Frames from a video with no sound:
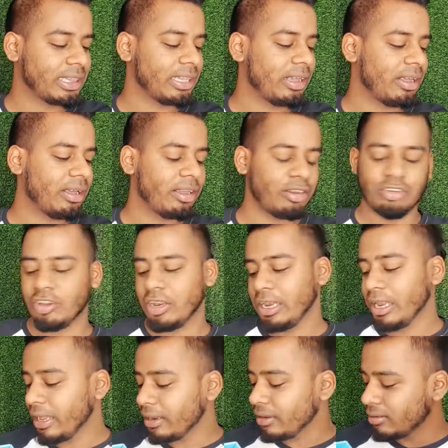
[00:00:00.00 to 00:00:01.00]
the
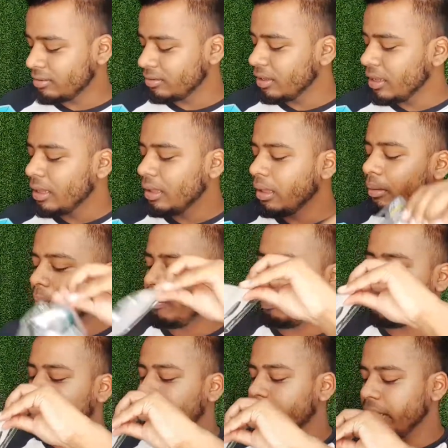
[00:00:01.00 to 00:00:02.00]
Gillette,
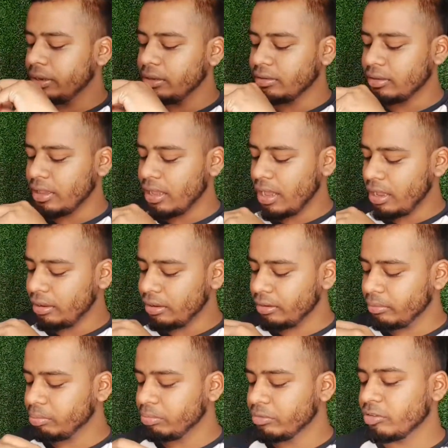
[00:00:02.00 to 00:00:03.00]
but
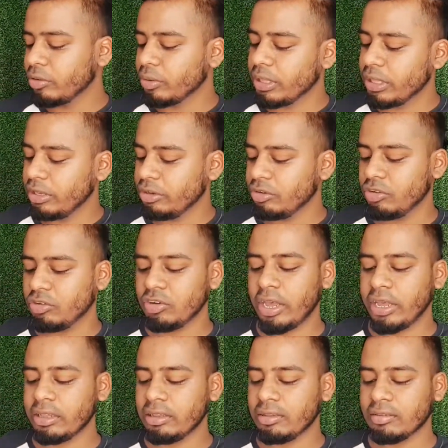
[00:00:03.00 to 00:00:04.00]
I'm so keen to
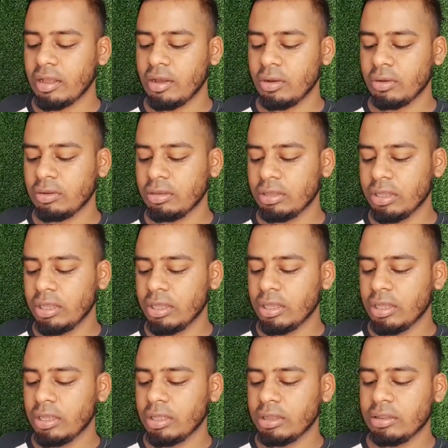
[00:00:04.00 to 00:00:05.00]
try this out.
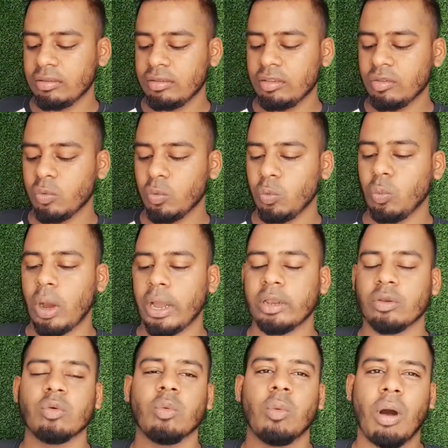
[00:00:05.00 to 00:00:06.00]
This is
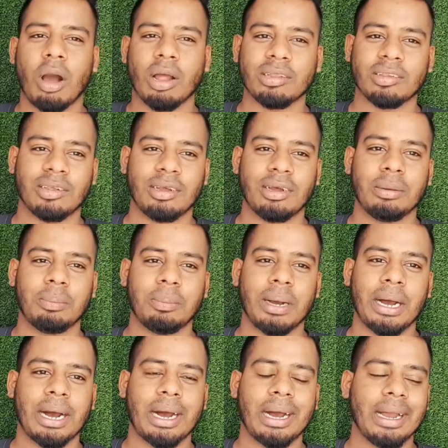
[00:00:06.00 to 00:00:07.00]
White Water
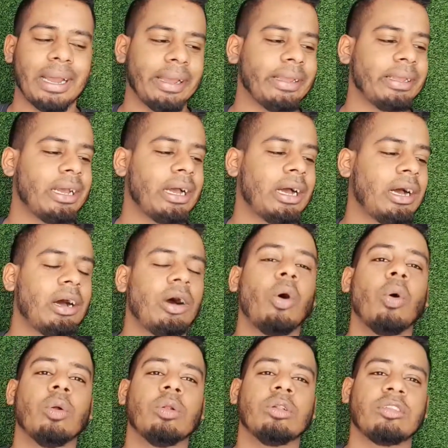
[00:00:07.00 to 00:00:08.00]
by
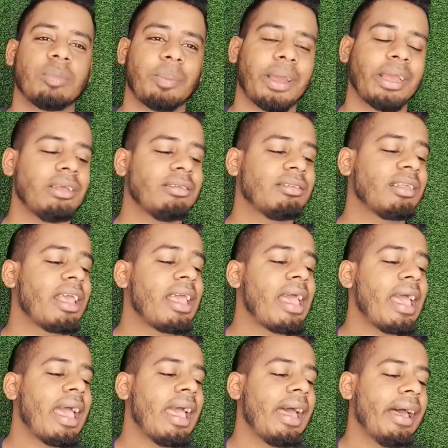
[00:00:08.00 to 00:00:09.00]
Old Spice,
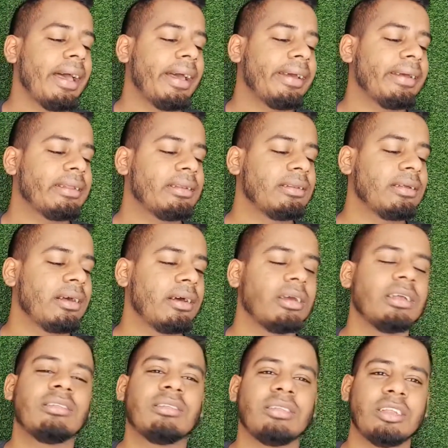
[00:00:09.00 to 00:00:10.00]
and
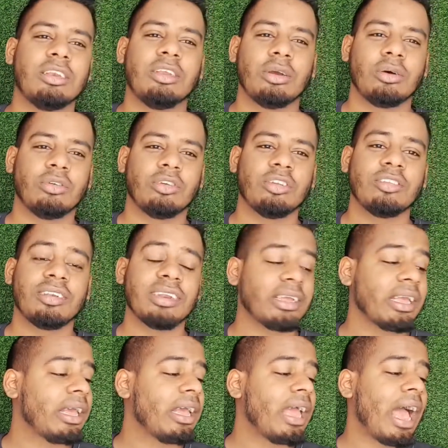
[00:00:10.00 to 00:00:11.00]
it's the deodorant
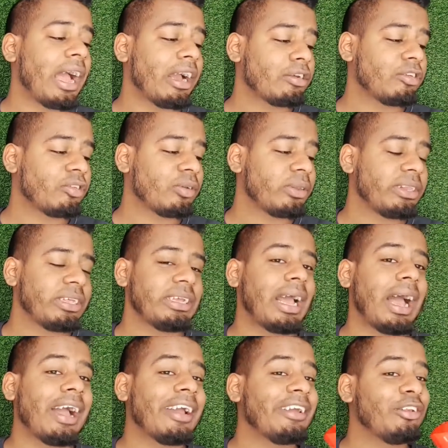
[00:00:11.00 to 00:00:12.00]
stick.
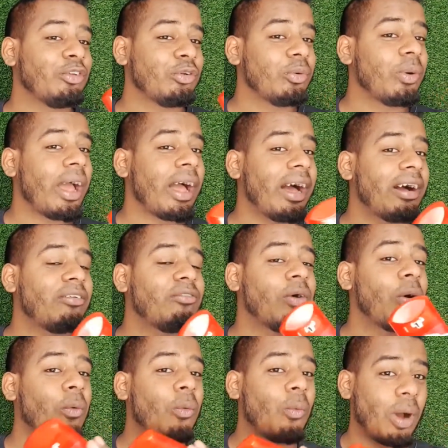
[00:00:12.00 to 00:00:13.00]
Actually, I do have
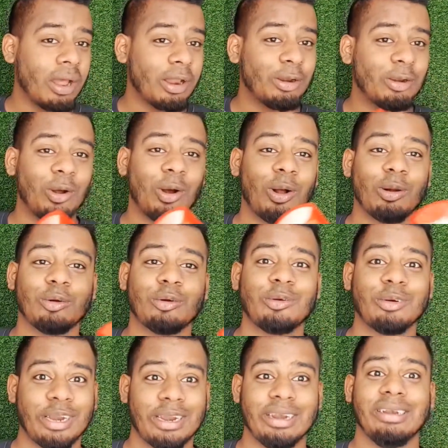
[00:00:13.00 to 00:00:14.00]
one
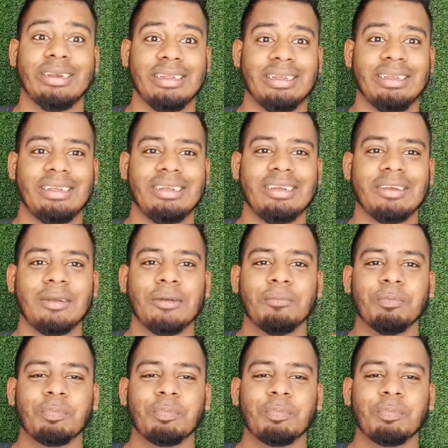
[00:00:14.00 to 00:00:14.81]
already,